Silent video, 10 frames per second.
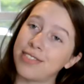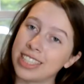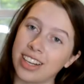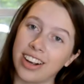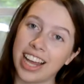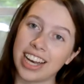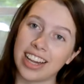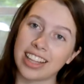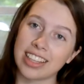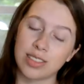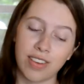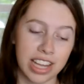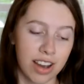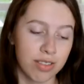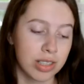to start editing this
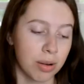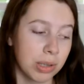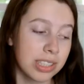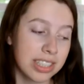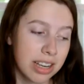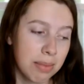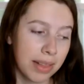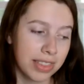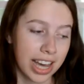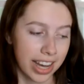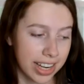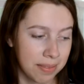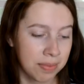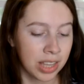video, so we'll see about that.